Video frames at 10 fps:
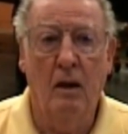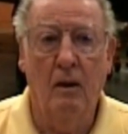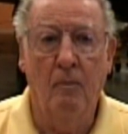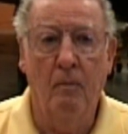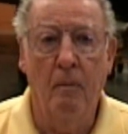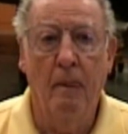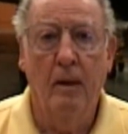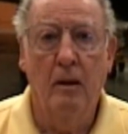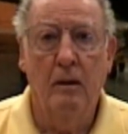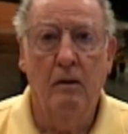um,
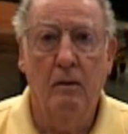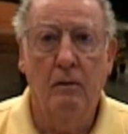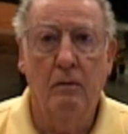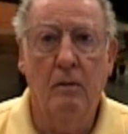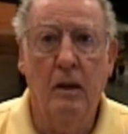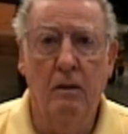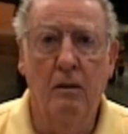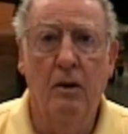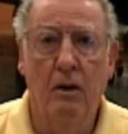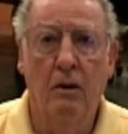
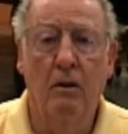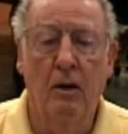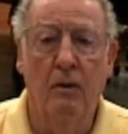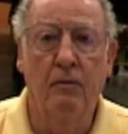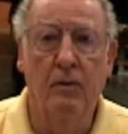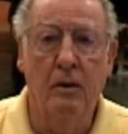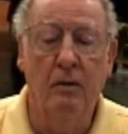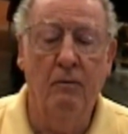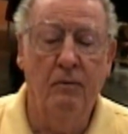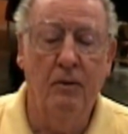taking care of
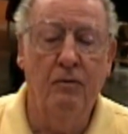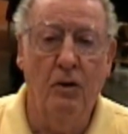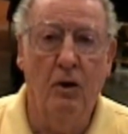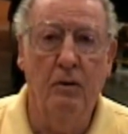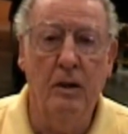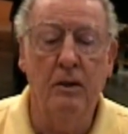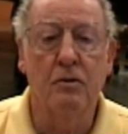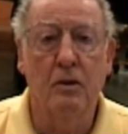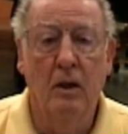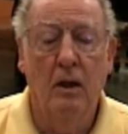the, the Far
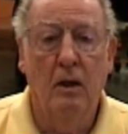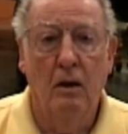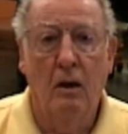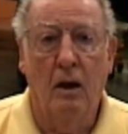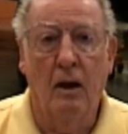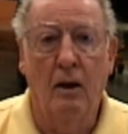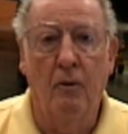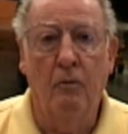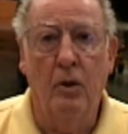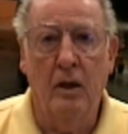East.
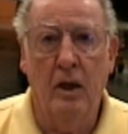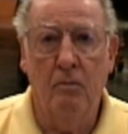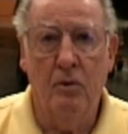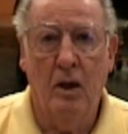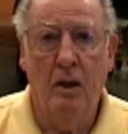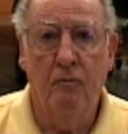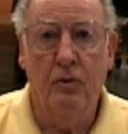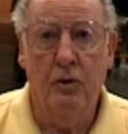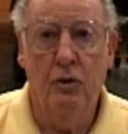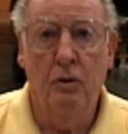Uh, when it came time
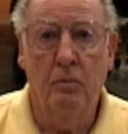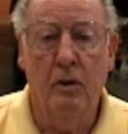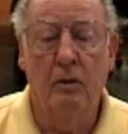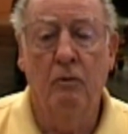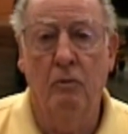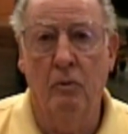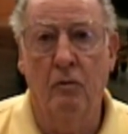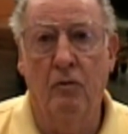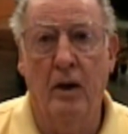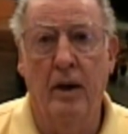for Cuba, we
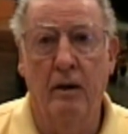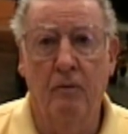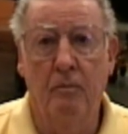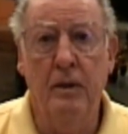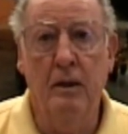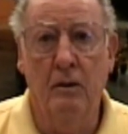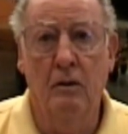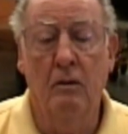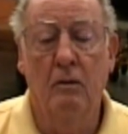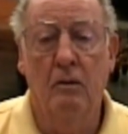would fly out of
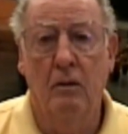Beale